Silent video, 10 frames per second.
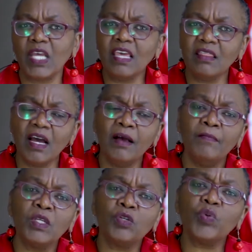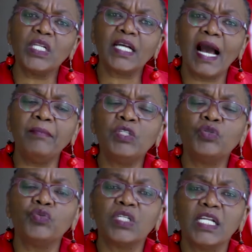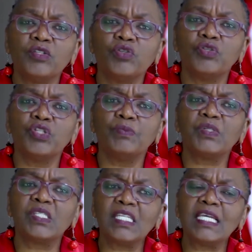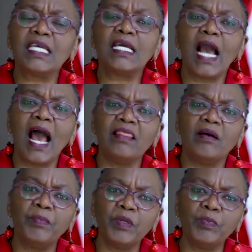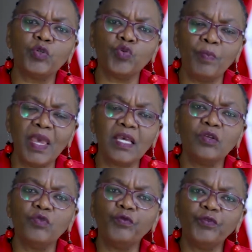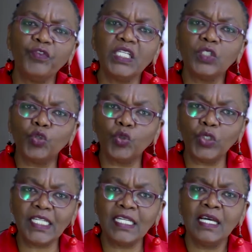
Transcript: Either you will come into relationships seeking other people to make you feel good,